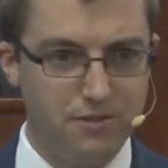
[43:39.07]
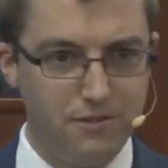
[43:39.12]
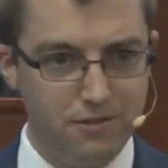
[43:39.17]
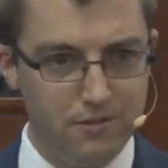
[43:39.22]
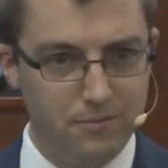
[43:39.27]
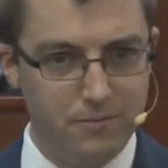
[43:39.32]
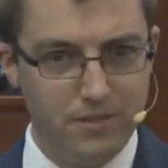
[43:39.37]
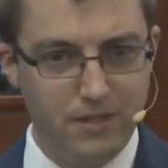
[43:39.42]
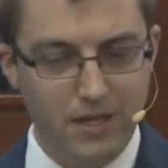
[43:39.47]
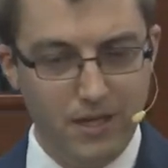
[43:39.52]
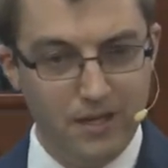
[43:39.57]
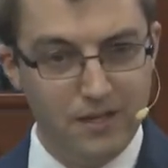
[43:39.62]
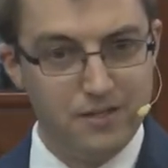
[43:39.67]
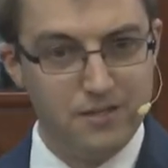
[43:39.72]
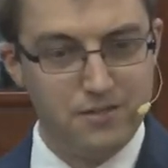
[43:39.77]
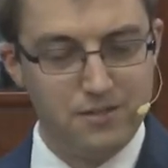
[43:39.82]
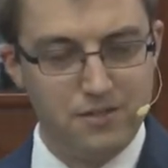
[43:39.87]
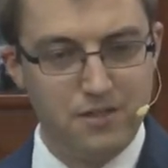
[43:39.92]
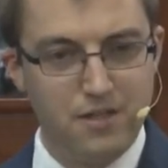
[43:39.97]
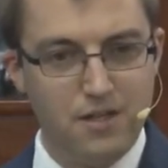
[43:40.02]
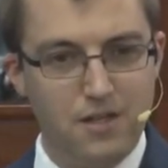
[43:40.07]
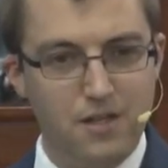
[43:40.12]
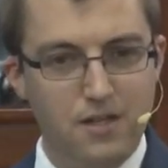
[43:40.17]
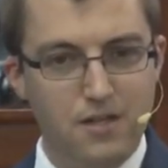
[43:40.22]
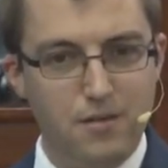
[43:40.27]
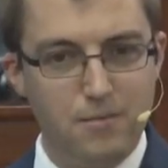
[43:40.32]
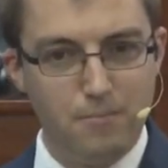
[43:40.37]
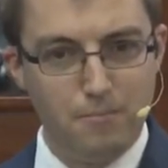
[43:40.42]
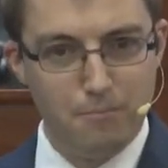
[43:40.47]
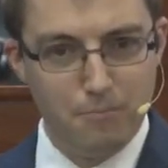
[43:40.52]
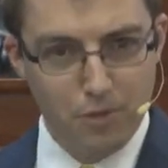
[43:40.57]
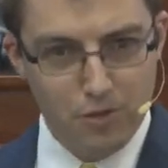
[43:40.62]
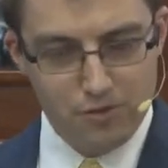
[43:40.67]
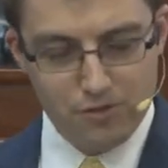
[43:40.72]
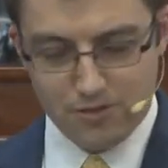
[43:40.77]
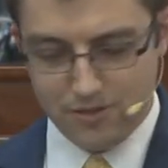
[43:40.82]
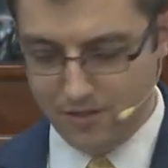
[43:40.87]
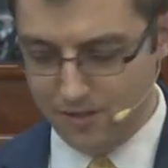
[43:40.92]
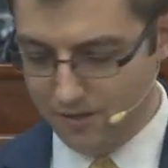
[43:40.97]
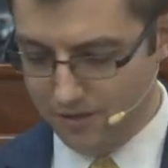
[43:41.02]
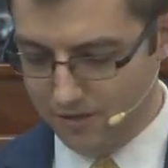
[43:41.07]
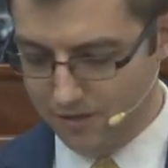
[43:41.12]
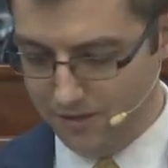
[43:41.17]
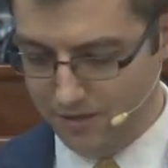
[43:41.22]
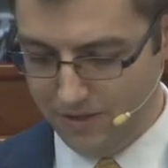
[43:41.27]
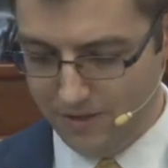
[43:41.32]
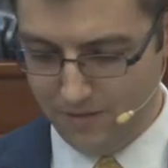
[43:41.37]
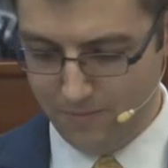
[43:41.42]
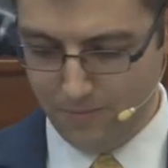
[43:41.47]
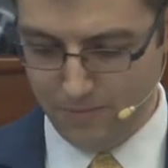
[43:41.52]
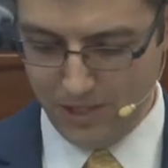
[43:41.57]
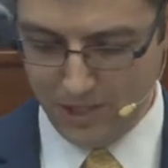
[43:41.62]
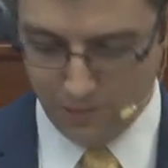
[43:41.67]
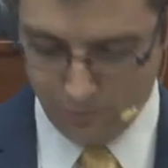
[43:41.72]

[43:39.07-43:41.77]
Solomon has mercy on him.